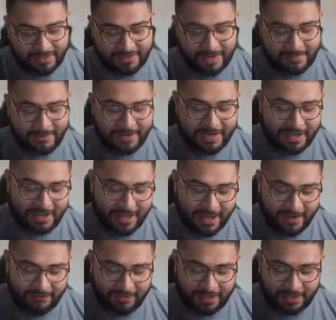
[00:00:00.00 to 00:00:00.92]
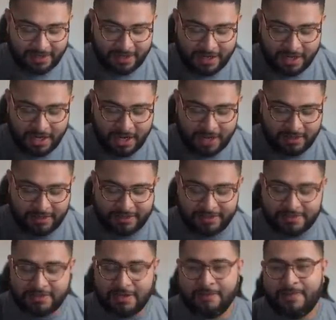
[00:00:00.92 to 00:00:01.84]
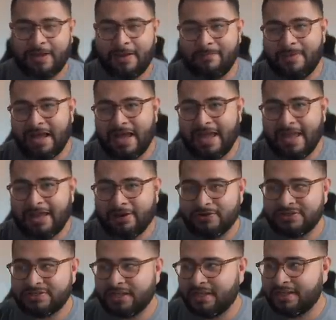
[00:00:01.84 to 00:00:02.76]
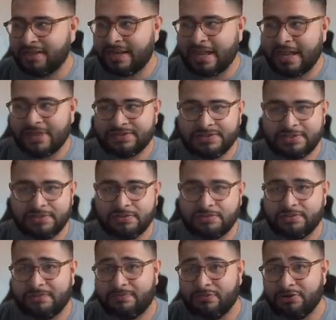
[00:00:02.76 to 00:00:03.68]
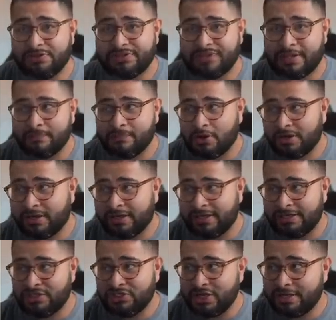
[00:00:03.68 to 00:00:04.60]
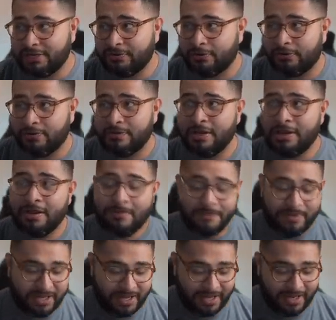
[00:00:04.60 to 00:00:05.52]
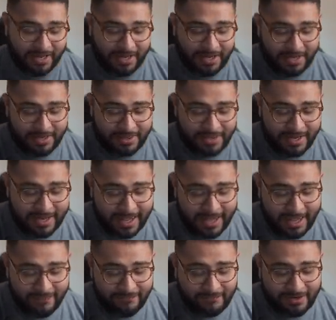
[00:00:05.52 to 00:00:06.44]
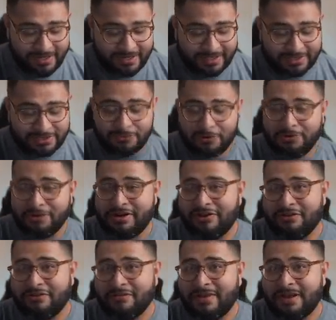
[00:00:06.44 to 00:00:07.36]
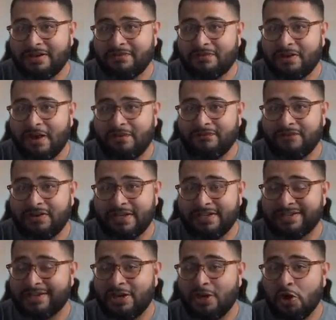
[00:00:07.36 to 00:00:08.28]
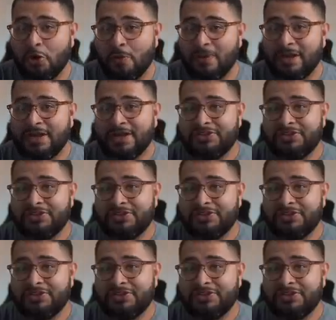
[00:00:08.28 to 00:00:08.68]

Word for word: They may not have a lot of knowledge about buying or selling houses or the real estate market in general, but they have an extraordinary amount of confidence and hope.